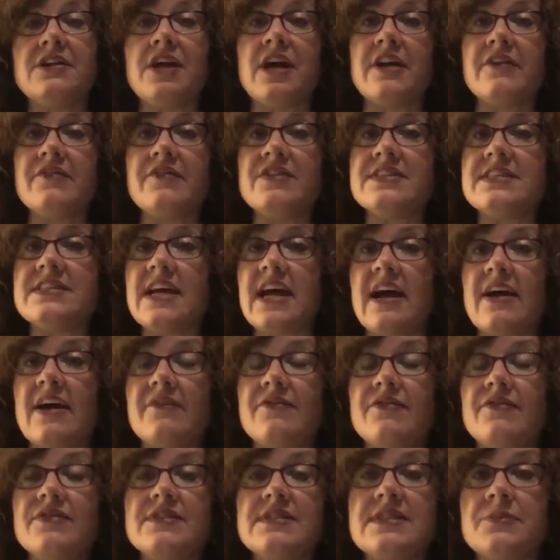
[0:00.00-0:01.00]
of us have
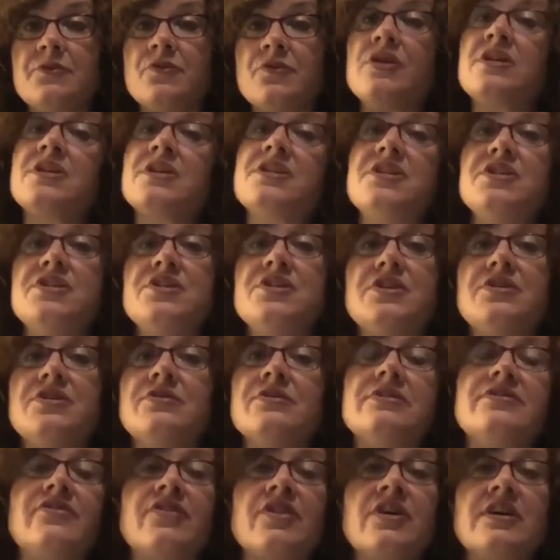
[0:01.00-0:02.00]
some work to do
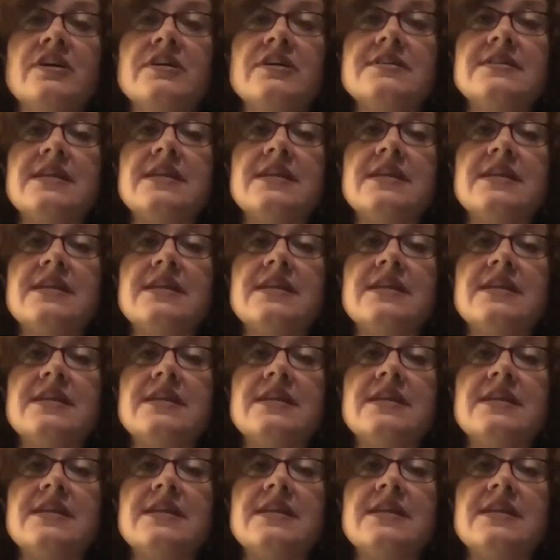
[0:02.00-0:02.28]
as far as